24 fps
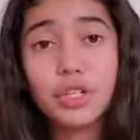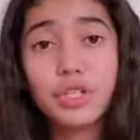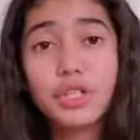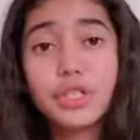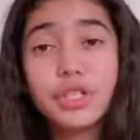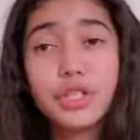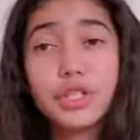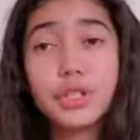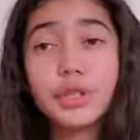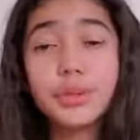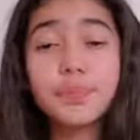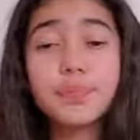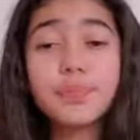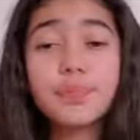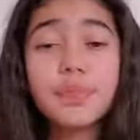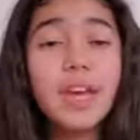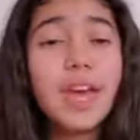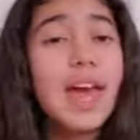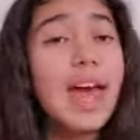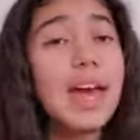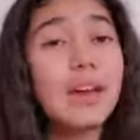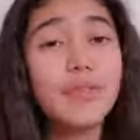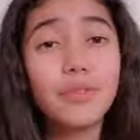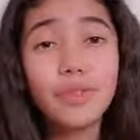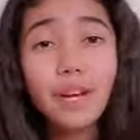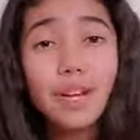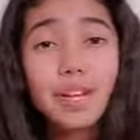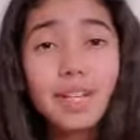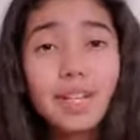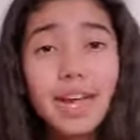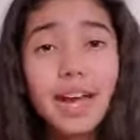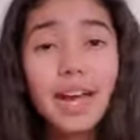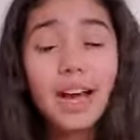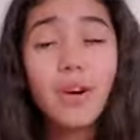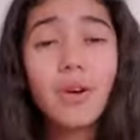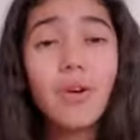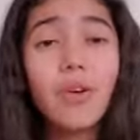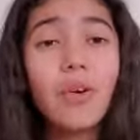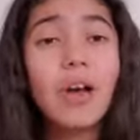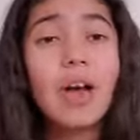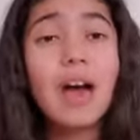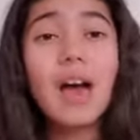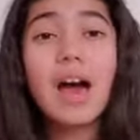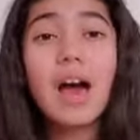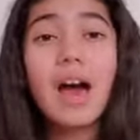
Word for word: to do, and right now,